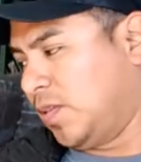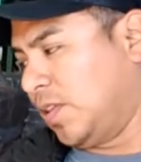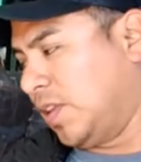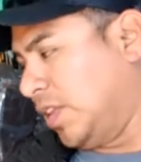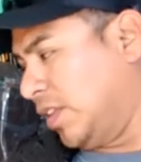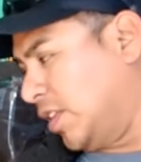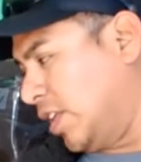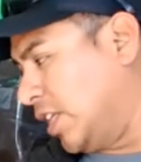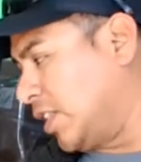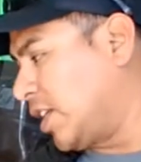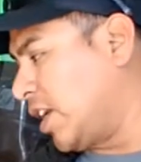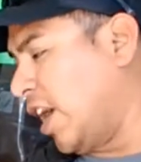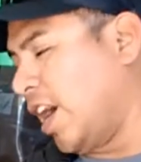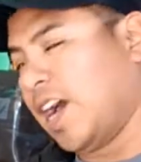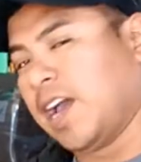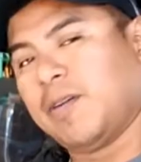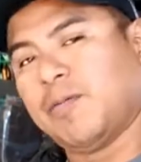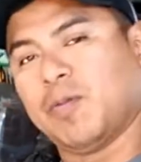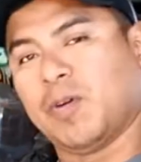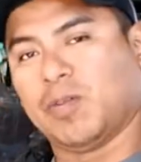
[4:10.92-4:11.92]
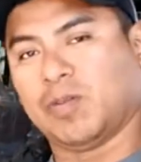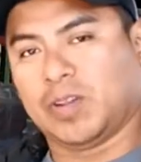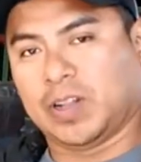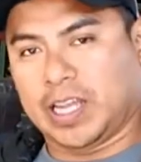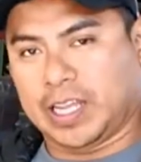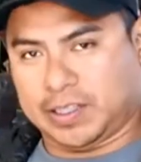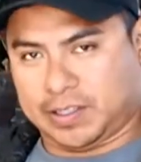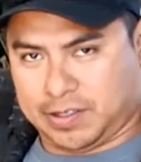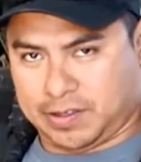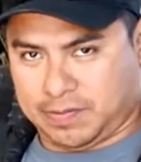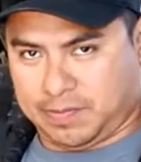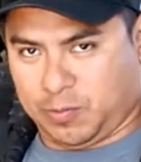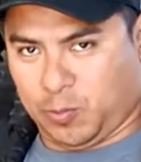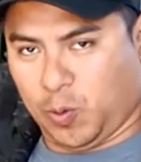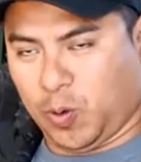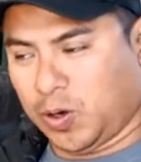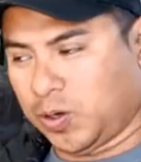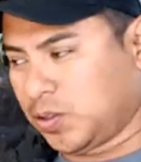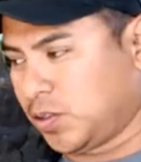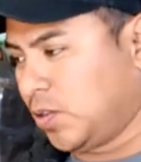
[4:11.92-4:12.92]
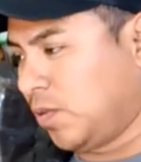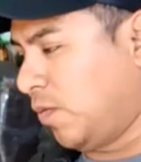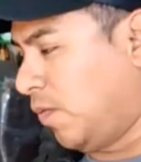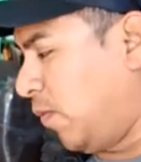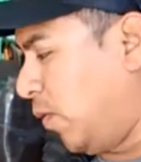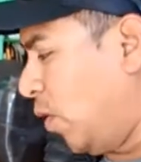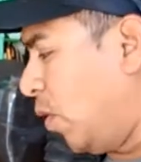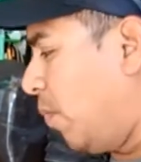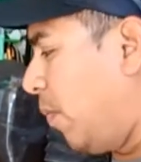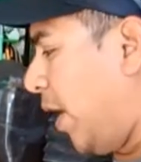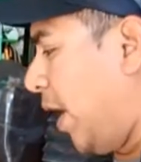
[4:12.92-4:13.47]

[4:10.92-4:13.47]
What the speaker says: this guy won't let the water to flow